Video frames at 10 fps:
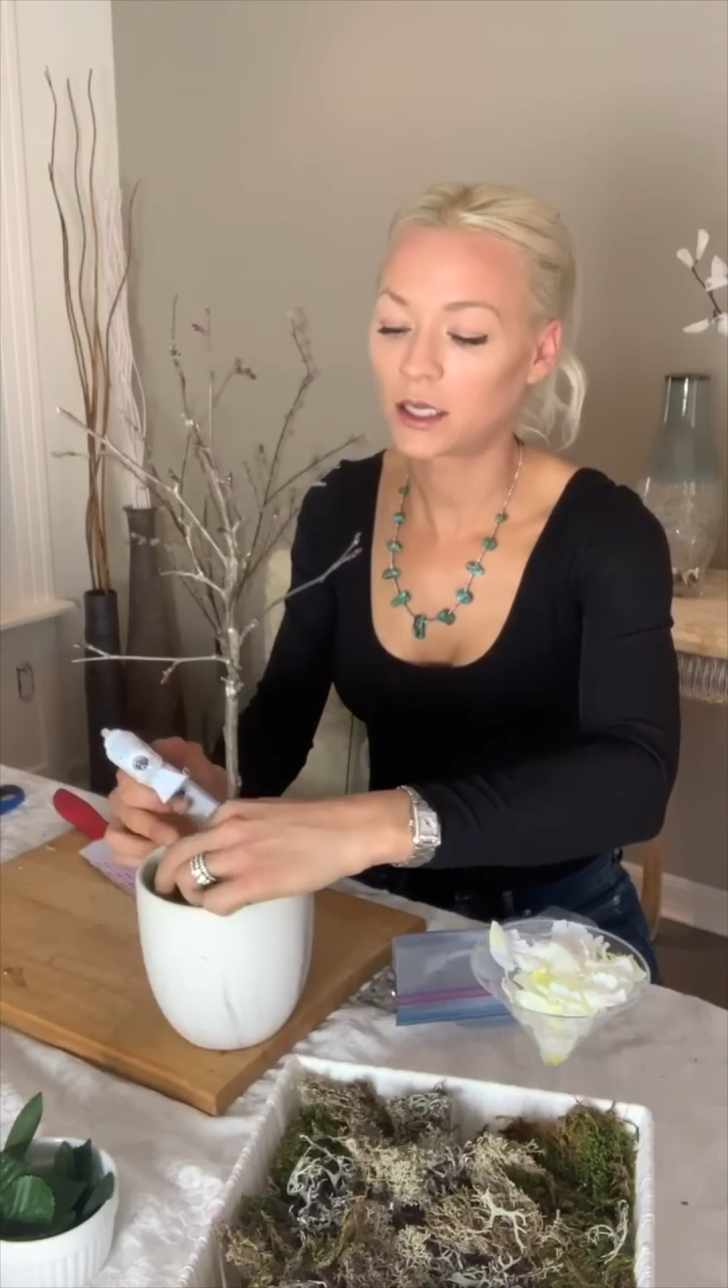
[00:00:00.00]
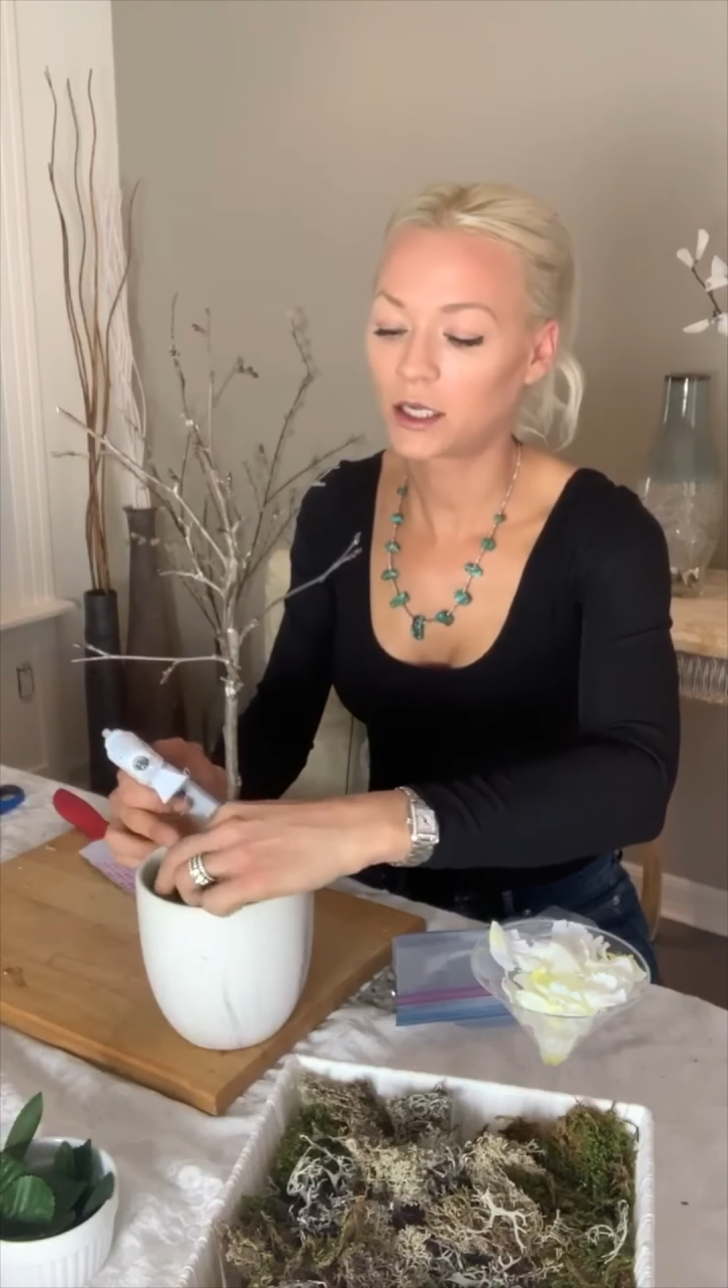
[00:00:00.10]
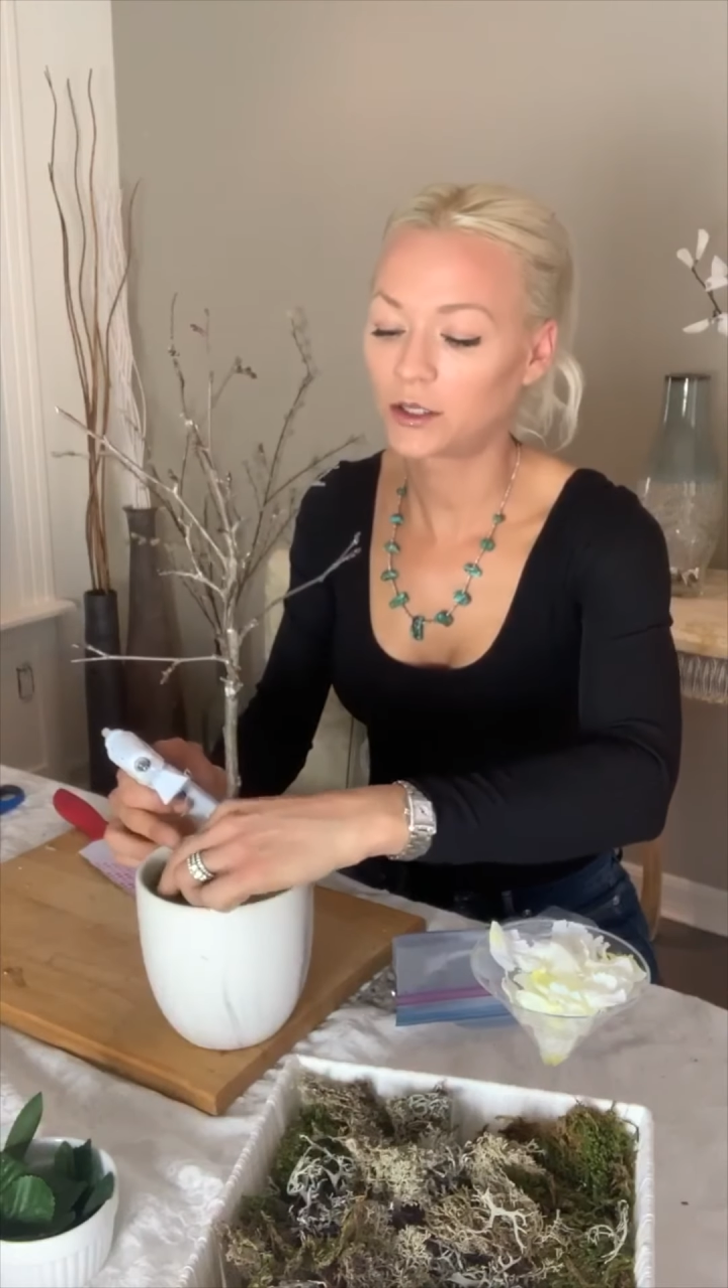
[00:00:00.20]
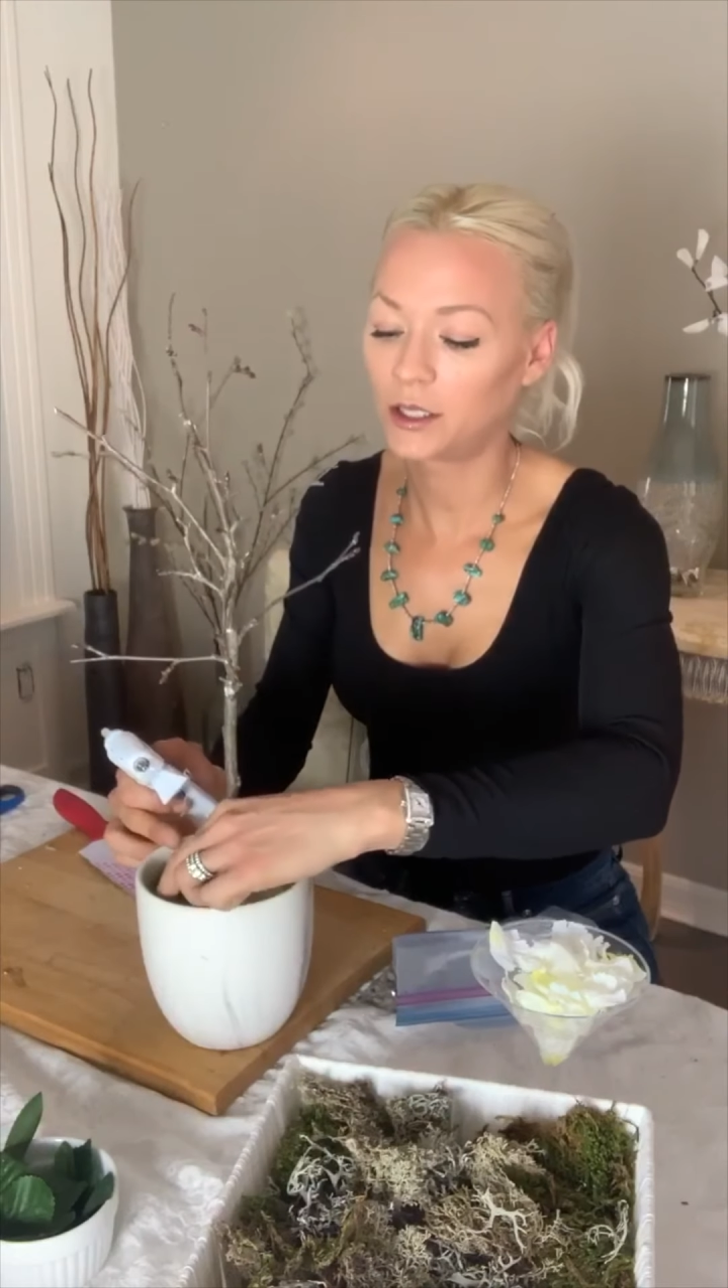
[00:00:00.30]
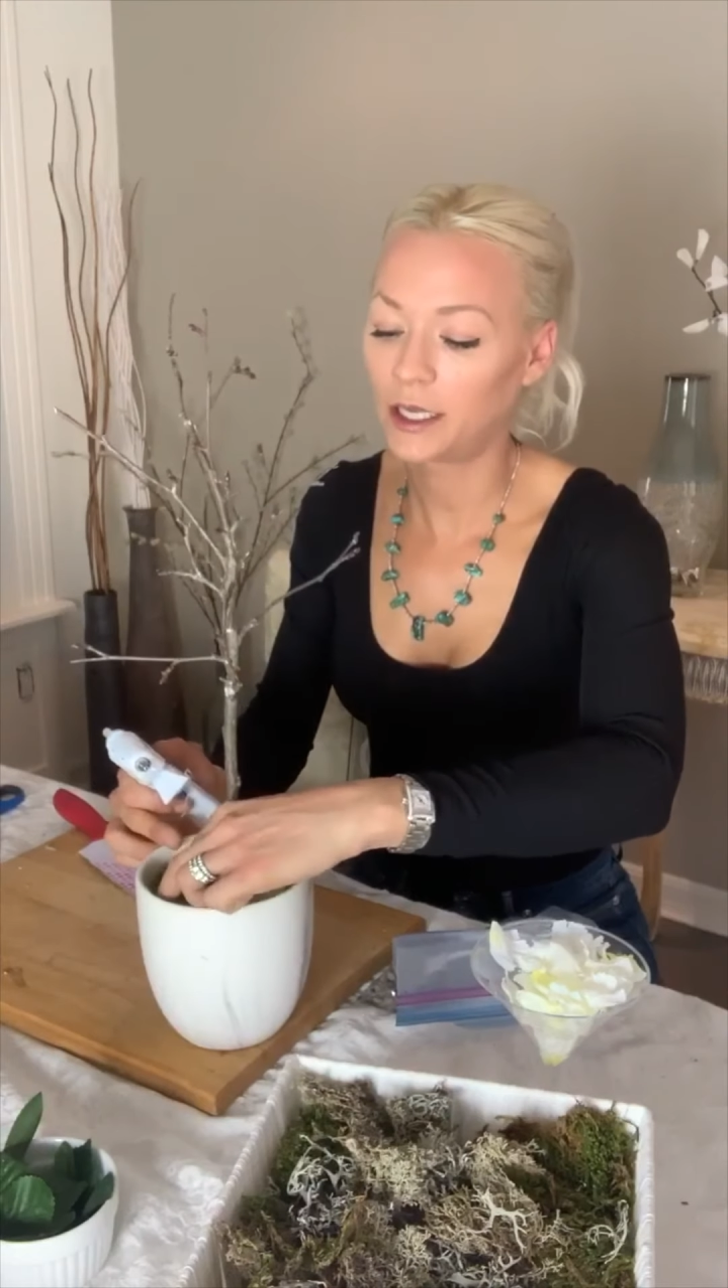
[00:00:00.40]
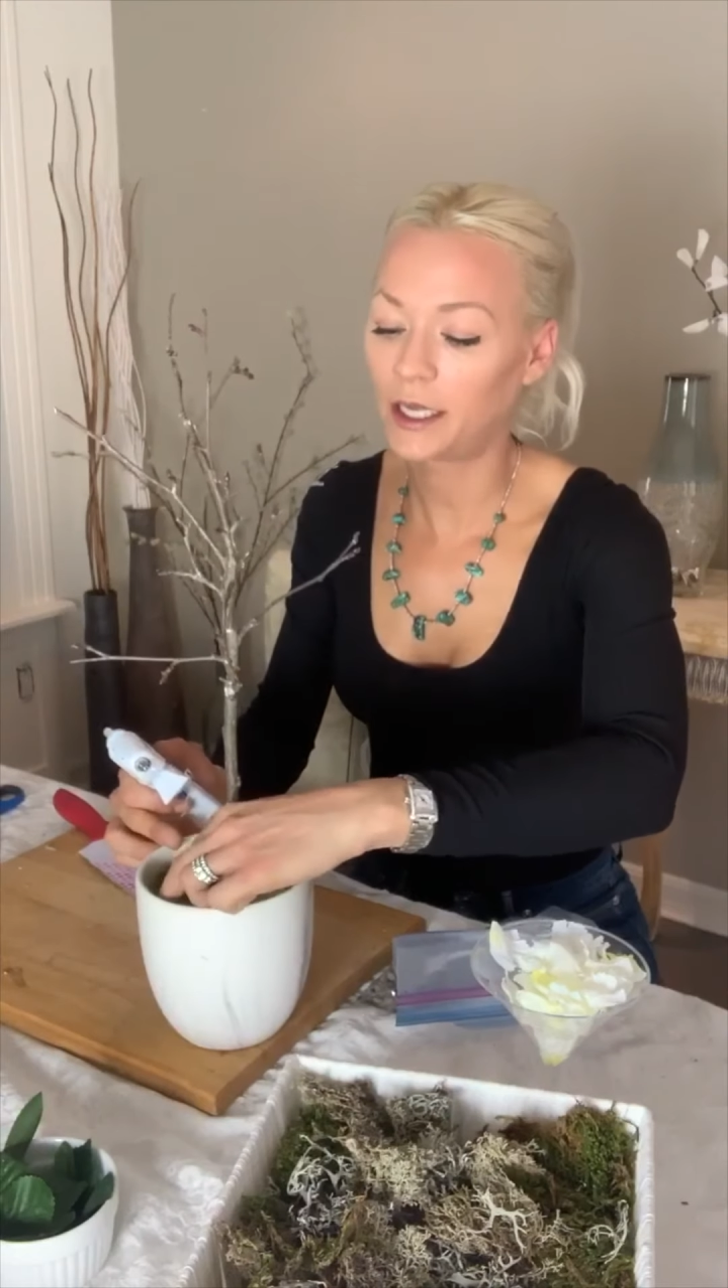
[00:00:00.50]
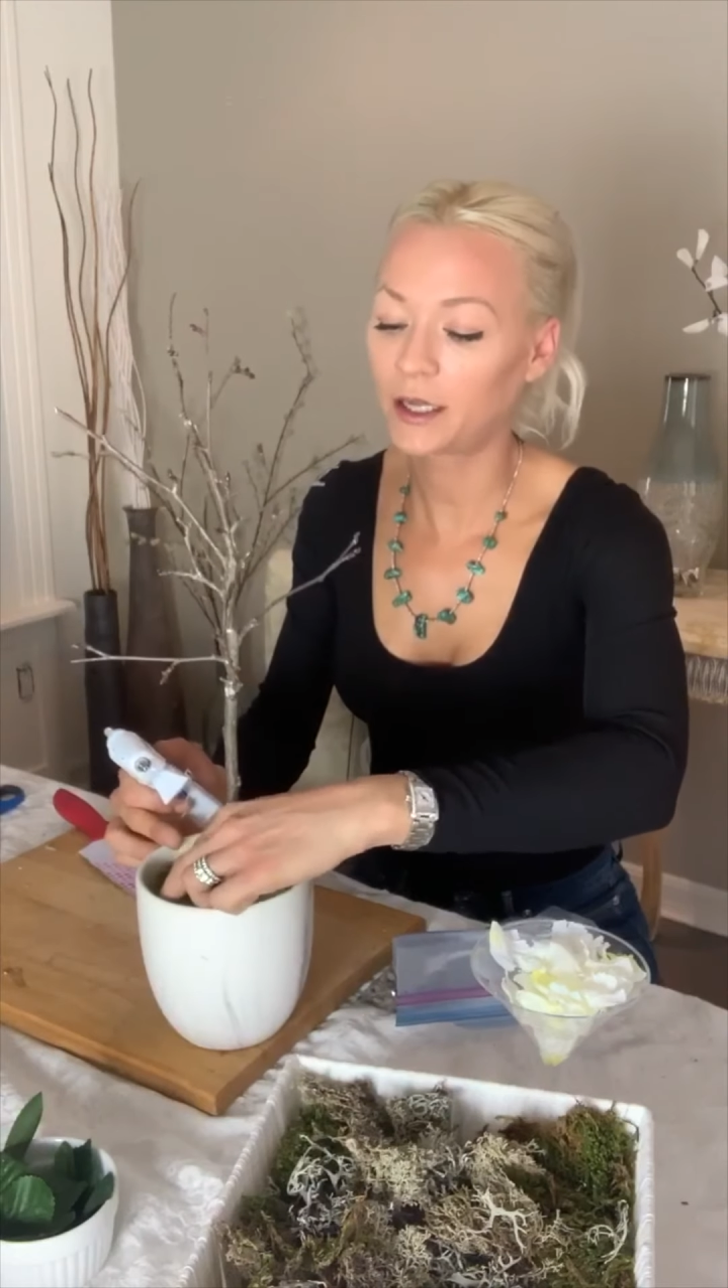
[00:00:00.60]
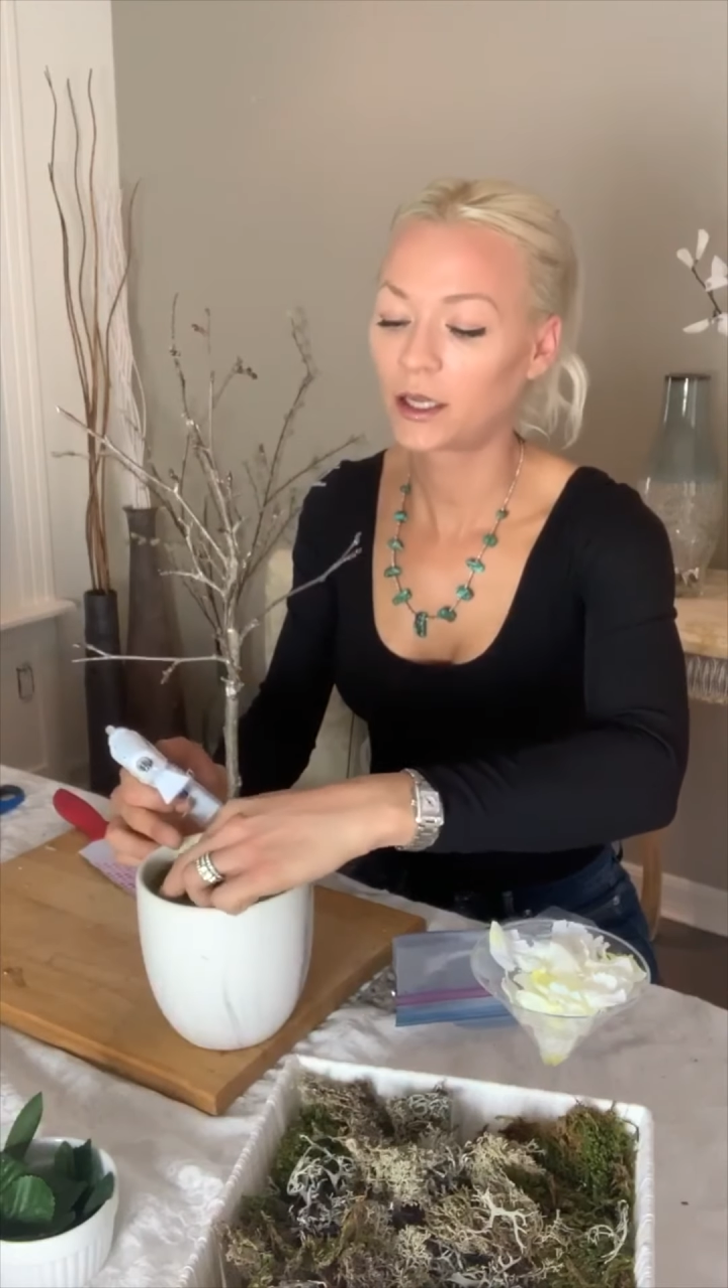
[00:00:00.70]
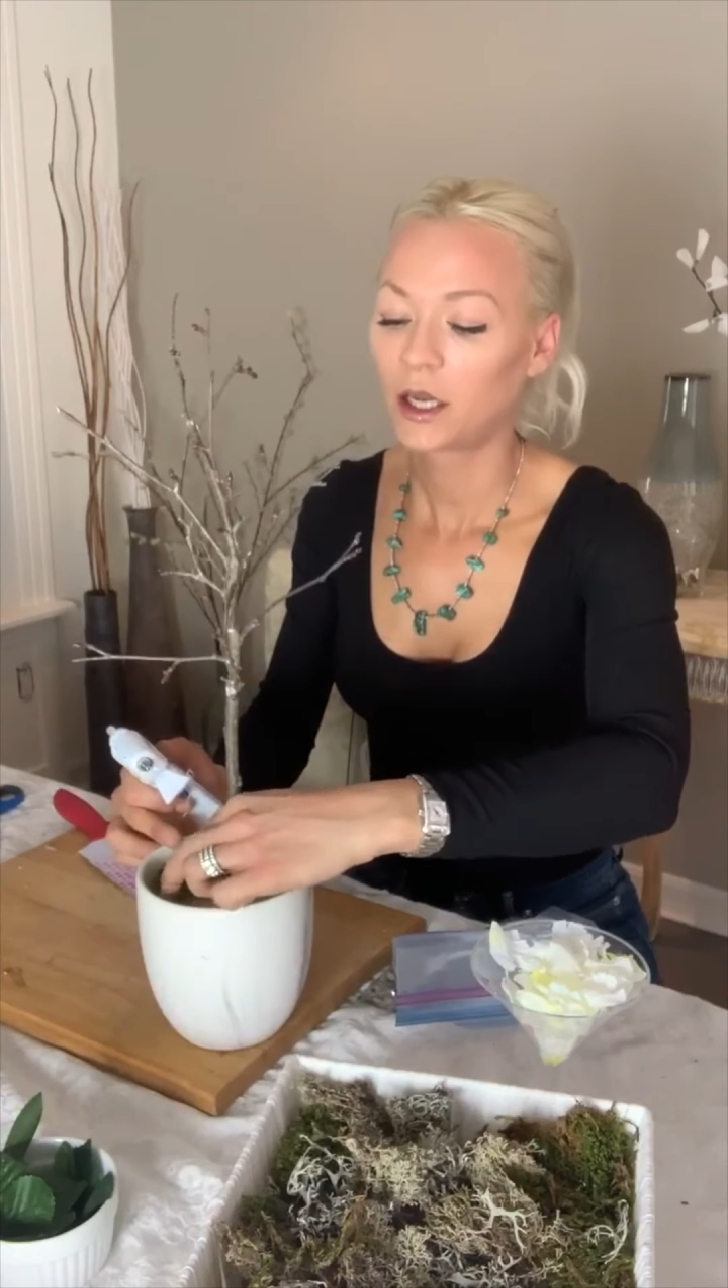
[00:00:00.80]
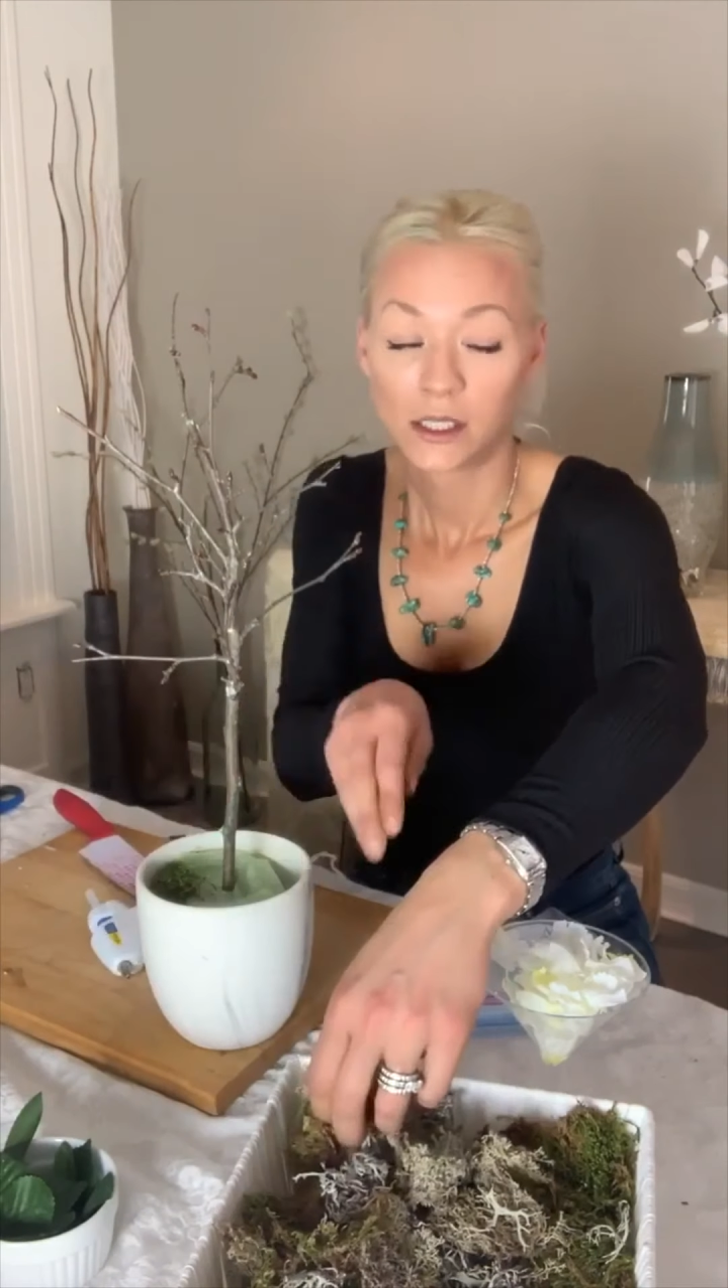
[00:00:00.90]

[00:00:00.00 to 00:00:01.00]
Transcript: underneath.